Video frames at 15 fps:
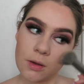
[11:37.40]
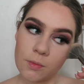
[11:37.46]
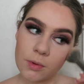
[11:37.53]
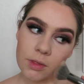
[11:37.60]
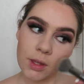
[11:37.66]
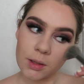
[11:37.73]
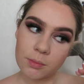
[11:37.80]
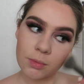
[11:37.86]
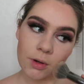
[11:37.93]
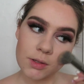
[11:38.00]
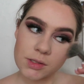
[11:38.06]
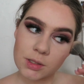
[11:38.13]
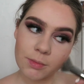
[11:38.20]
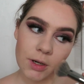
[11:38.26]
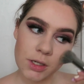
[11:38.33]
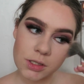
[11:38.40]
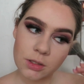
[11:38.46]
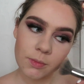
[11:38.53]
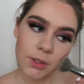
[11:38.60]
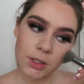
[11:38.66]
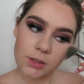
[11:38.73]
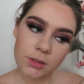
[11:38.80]
with that bronzer brush
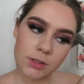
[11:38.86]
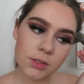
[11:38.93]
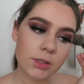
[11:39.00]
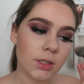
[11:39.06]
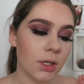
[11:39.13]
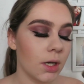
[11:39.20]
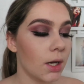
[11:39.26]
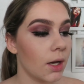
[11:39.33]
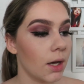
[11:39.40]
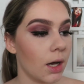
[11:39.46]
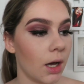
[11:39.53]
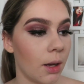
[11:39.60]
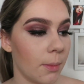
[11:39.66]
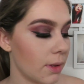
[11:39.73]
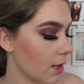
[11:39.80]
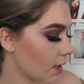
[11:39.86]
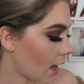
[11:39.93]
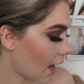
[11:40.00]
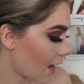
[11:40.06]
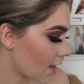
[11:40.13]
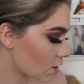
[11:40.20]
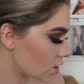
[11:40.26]
that we used. I
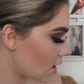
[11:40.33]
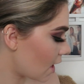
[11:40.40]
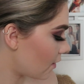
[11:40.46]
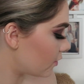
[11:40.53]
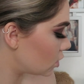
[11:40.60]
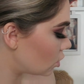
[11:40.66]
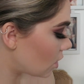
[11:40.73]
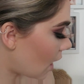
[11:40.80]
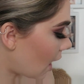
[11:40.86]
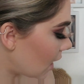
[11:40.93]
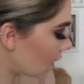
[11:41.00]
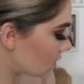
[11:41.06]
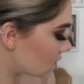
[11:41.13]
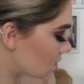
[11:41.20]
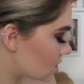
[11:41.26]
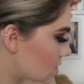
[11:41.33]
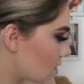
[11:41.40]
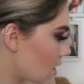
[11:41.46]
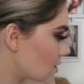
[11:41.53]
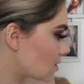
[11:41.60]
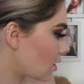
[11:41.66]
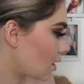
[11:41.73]
actually have a new highlighter to
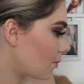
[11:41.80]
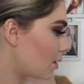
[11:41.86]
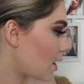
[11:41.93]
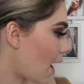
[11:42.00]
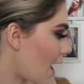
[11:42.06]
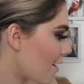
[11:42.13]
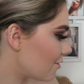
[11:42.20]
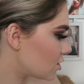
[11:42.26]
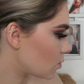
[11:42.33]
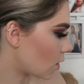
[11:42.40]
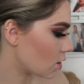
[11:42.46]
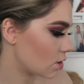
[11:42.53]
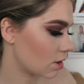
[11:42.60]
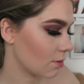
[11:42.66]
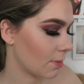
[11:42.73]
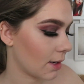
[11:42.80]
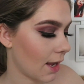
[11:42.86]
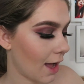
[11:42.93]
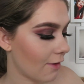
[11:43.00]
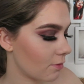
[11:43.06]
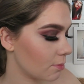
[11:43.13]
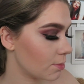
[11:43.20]
test out. I mean, I have swatched it, but I
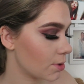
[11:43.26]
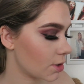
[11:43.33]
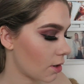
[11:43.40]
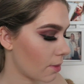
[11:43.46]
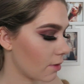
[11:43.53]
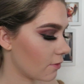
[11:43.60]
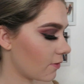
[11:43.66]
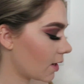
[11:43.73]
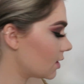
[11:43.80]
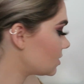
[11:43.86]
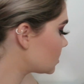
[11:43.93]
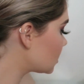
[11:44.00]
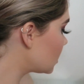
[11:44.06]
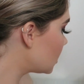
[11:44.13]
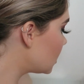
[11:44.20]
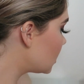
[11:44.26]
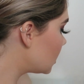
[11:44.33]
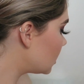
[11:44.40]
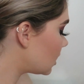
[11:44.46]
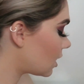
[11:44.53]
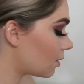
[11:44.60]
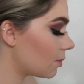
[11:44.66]
haven't put it on the face.
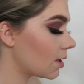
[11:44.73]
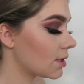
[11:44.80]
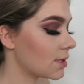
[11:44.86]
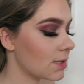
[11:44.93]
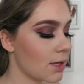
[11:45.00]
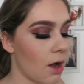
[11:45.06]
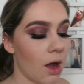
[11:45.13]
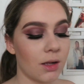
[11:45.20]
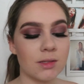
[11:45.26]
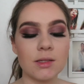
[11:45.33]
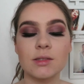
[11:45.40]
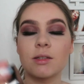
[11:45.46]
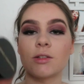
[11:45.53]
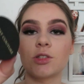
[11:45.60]
It's the Artist